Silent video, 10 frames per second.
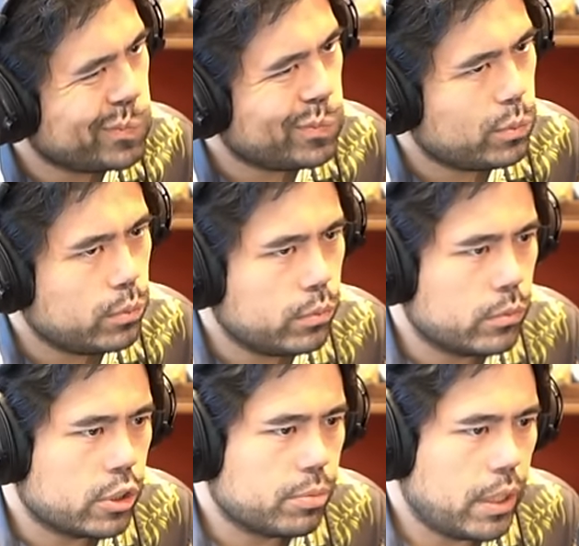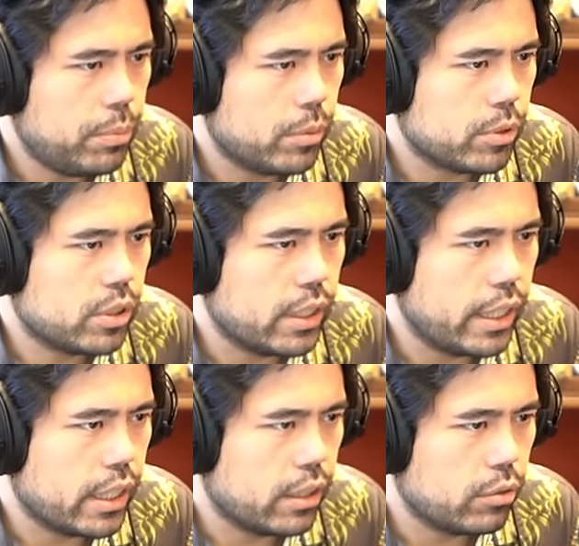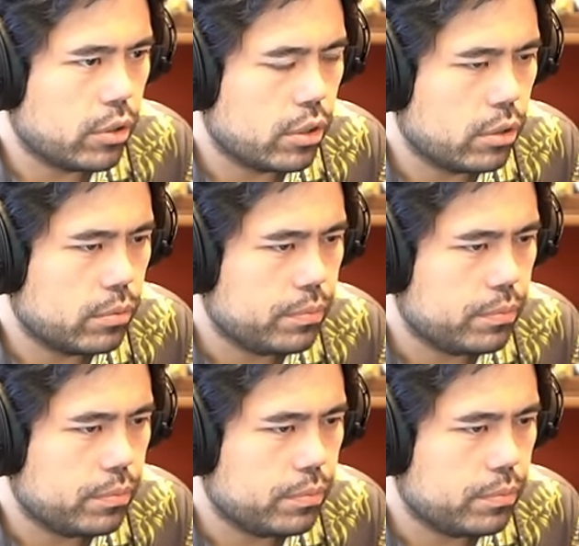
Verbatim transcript: Hmm, this might be a mistake. I don't know.